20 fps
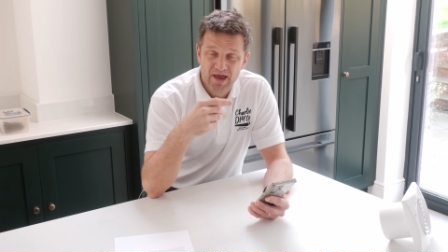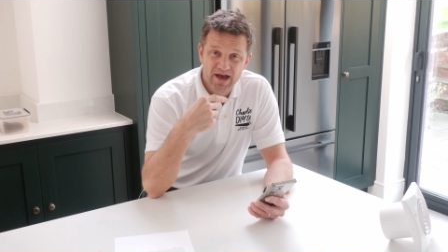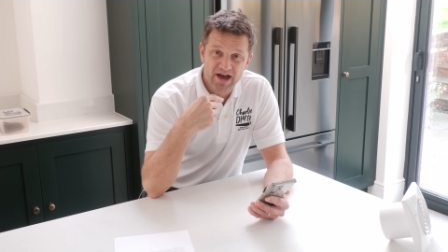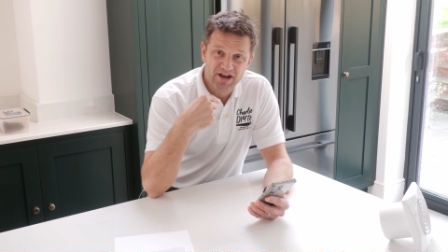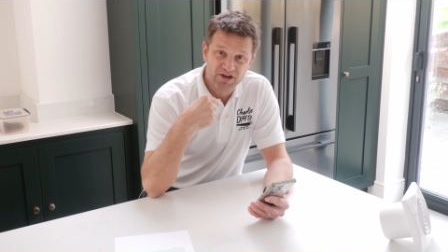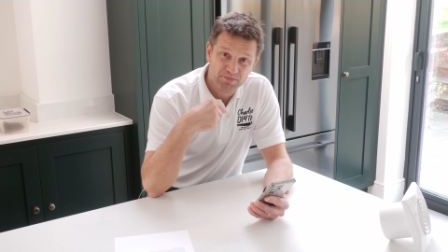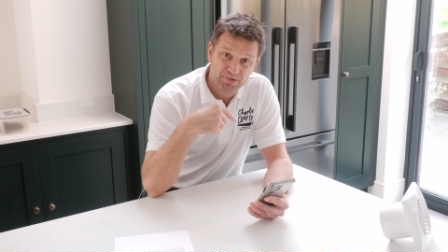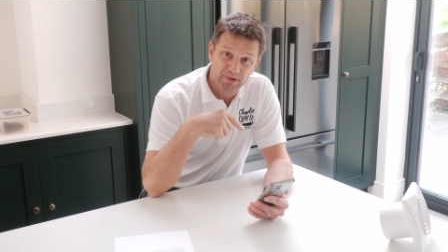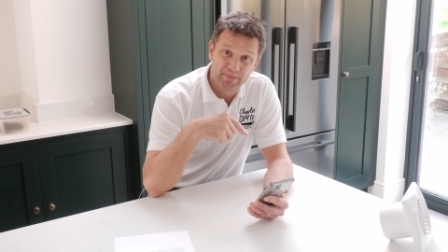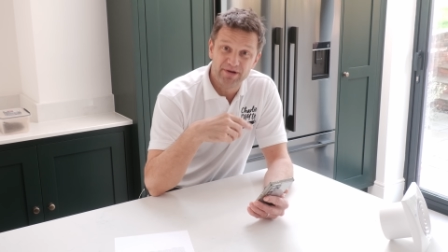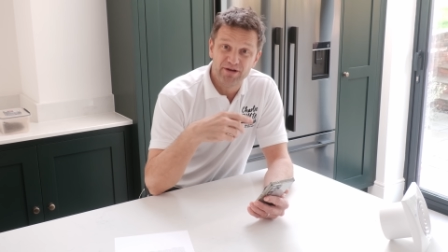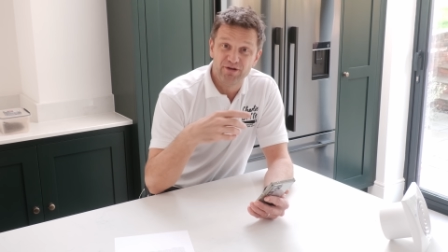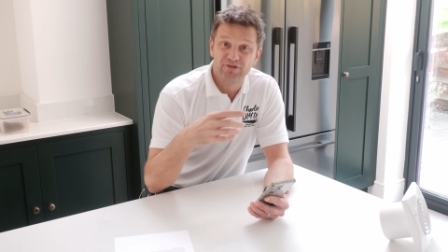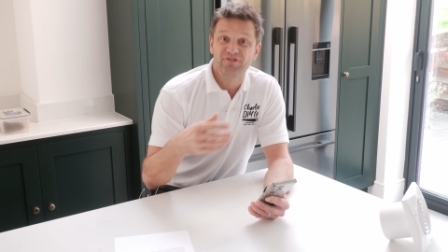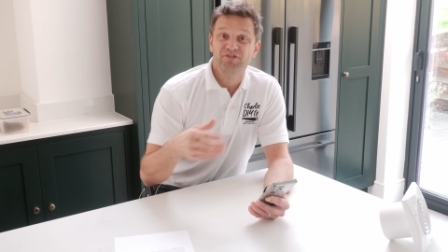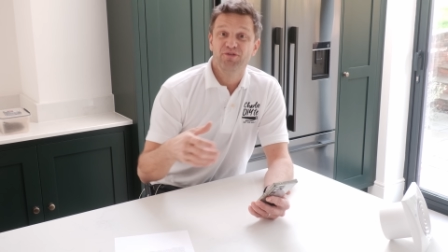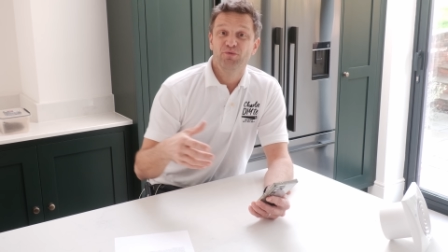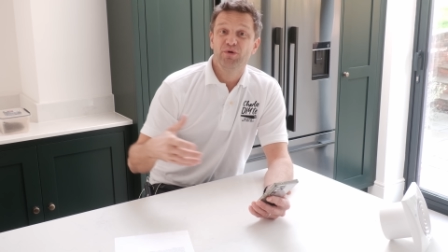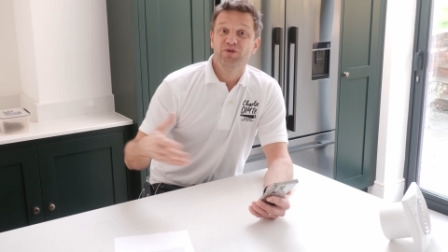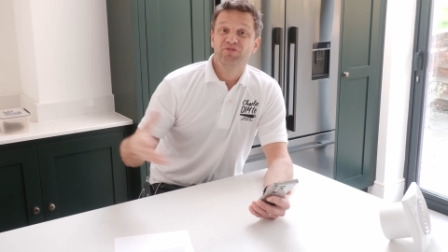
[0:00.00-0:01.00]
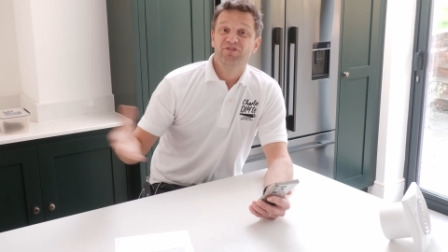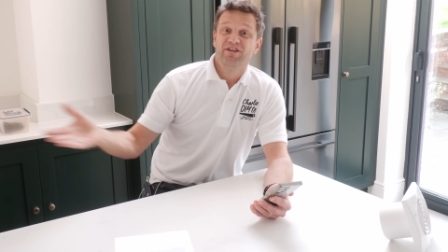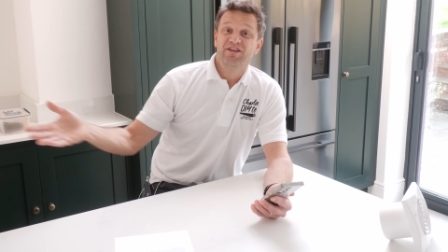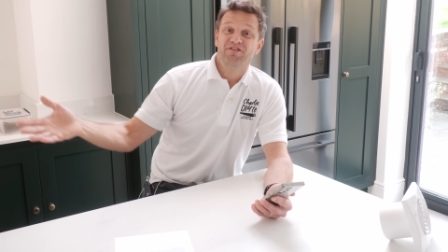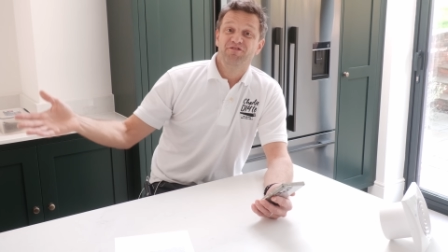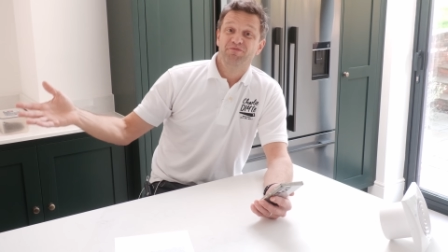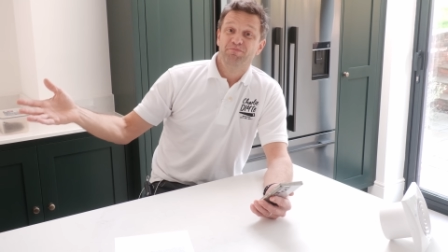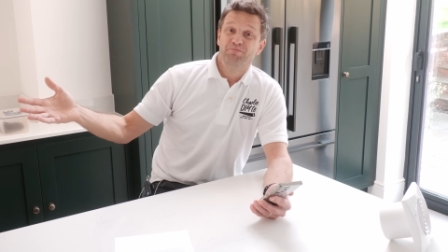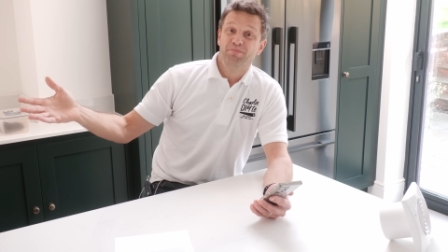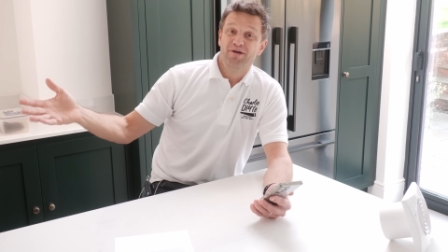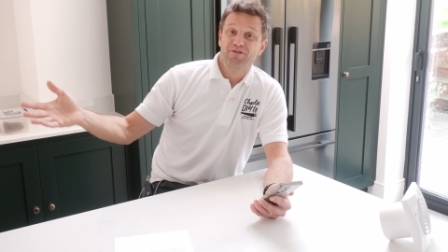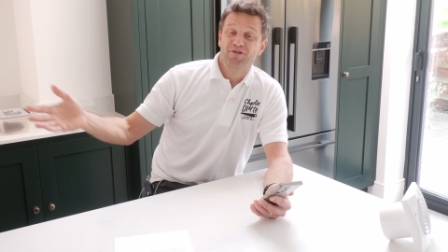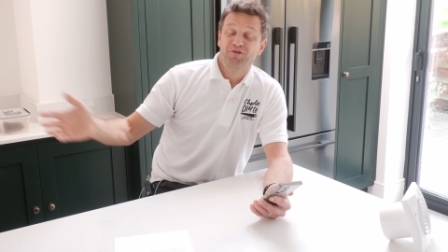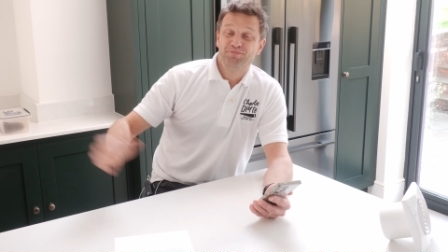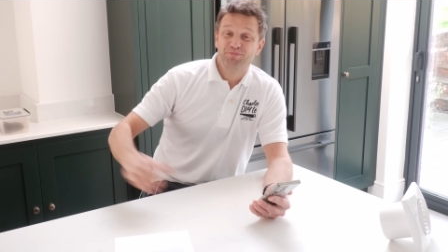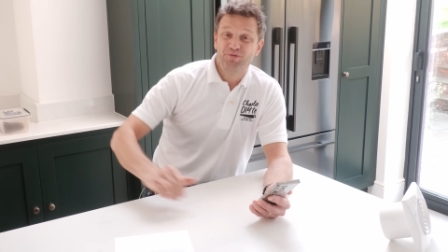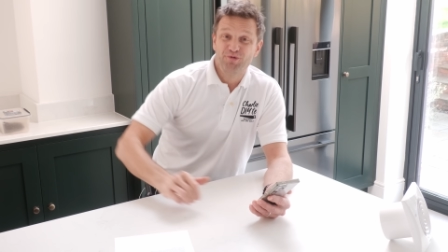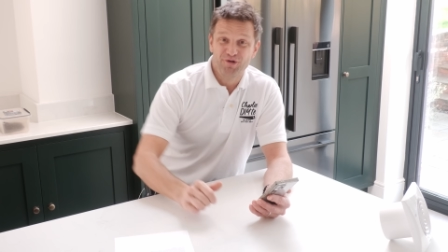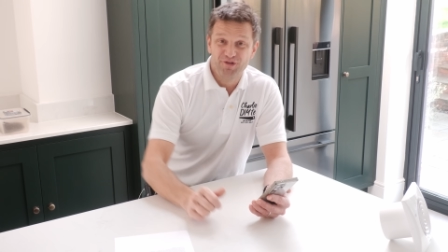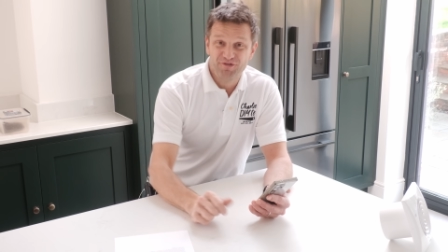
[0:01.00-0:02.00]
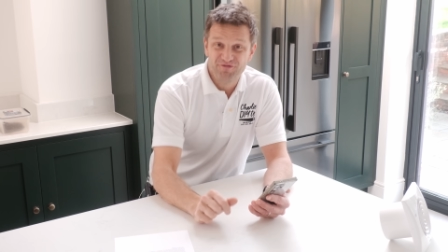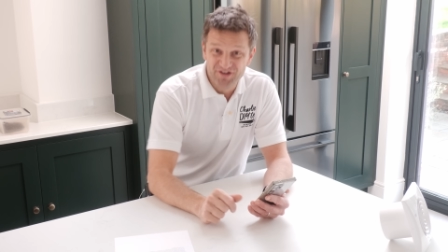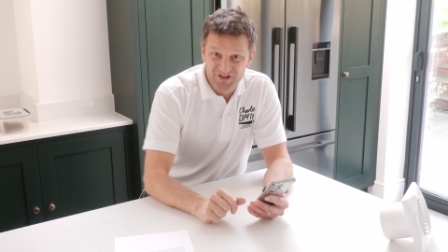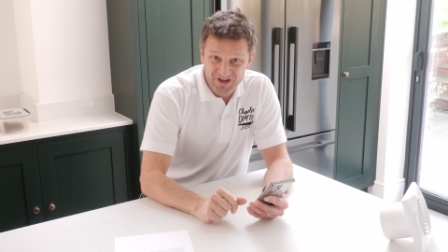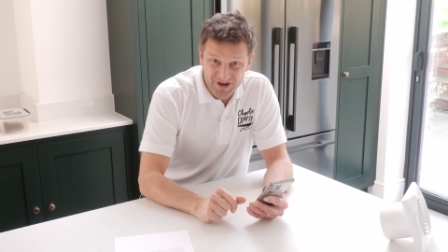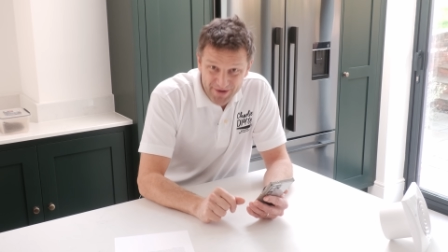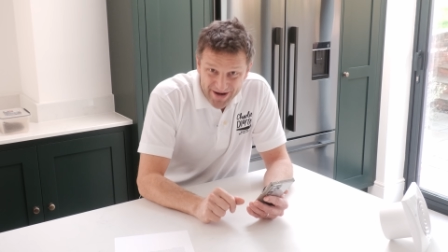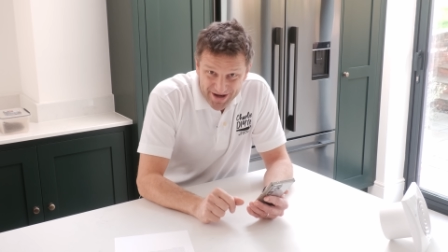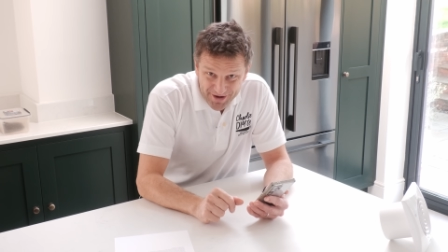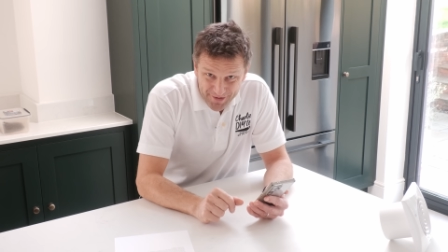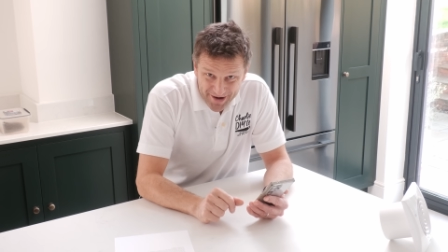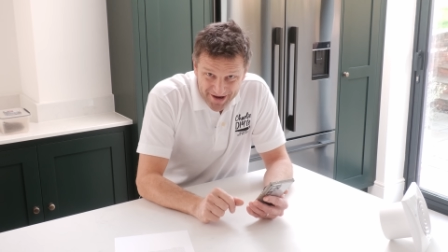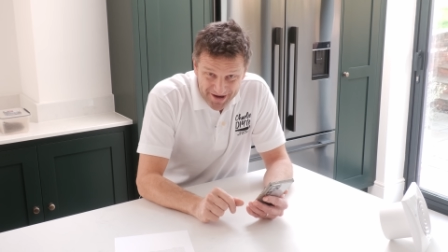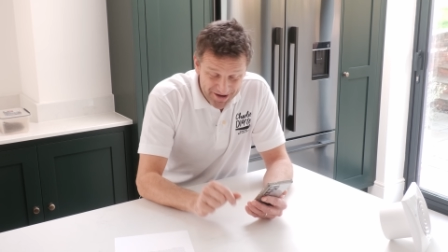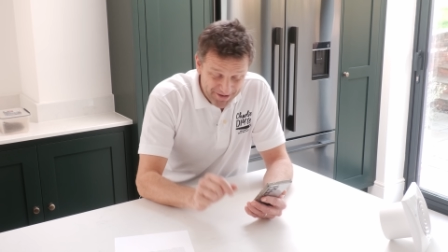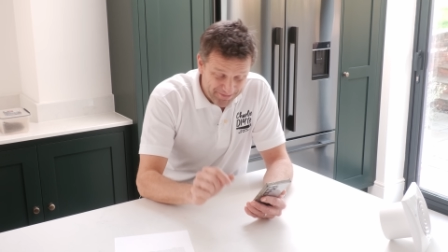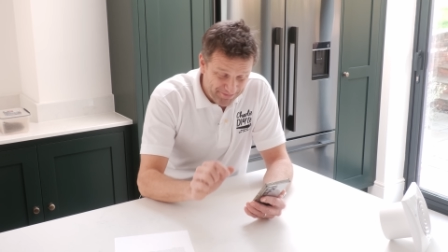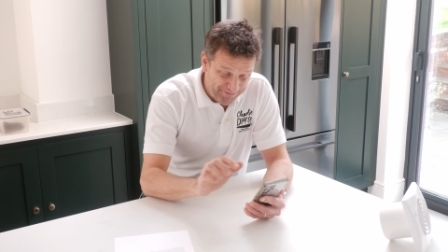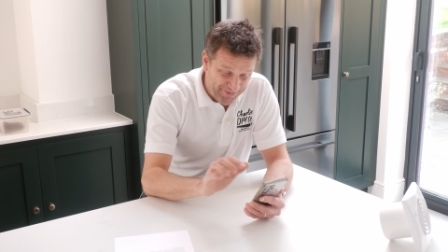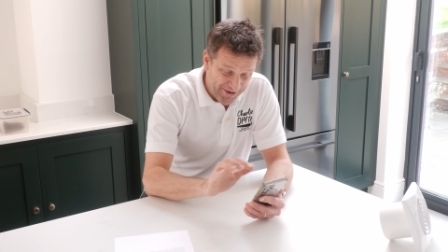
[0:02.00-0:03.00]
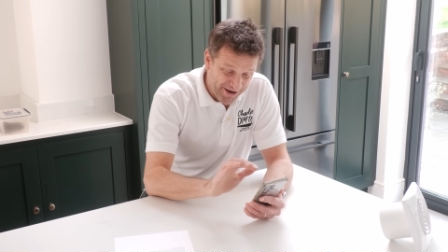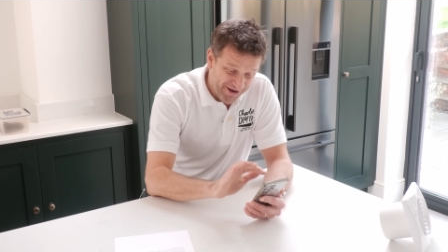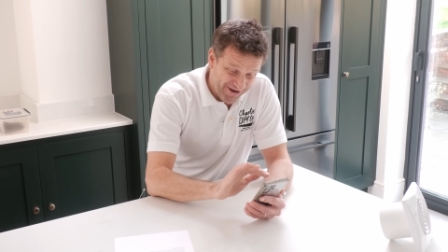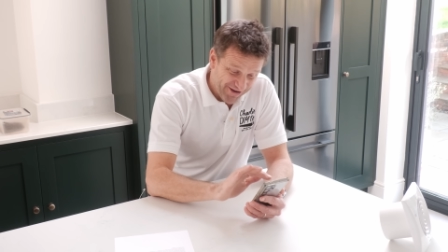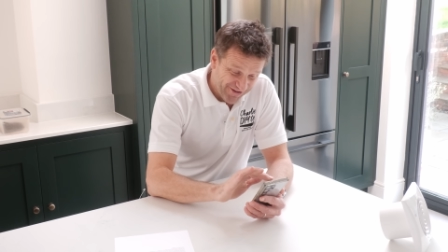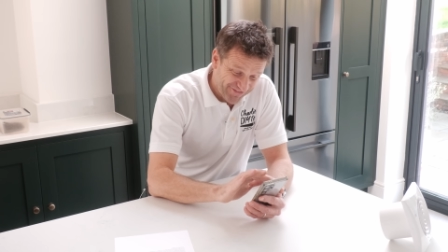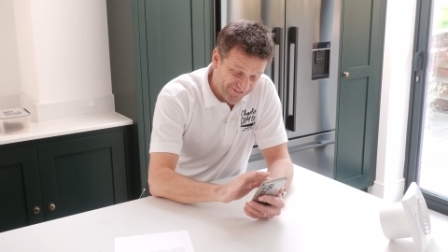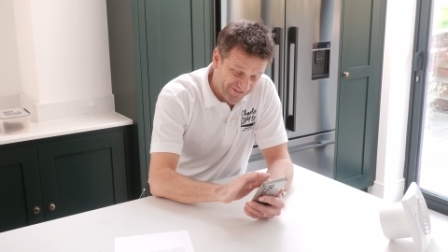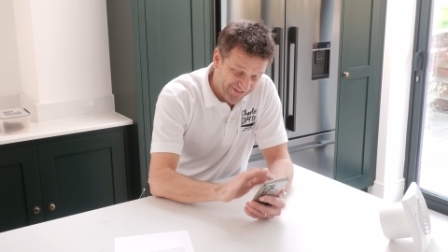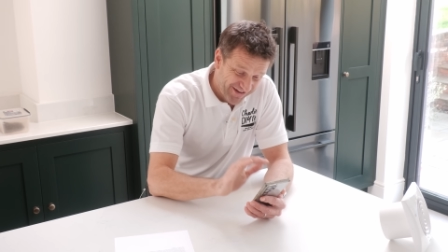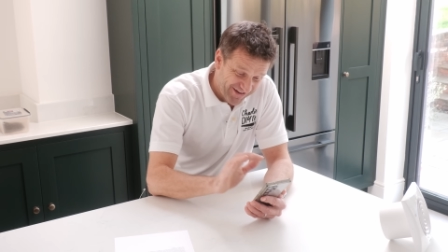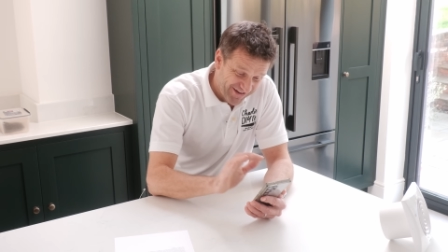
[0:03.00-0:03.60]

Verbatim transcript: and you're probably losing the will to live by this point of the video anyway. But